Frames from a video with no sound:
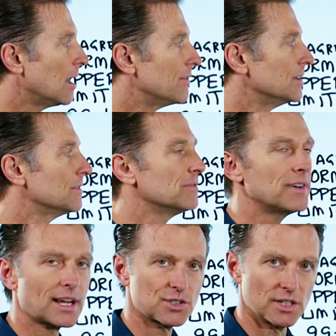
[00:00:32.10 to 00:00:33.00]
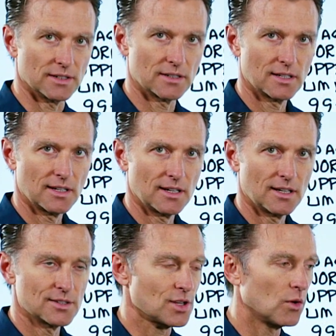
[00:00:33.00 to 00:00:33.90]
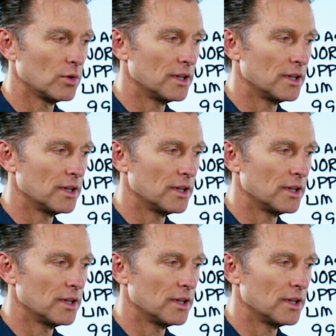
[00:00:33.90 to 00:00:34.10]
of infection. So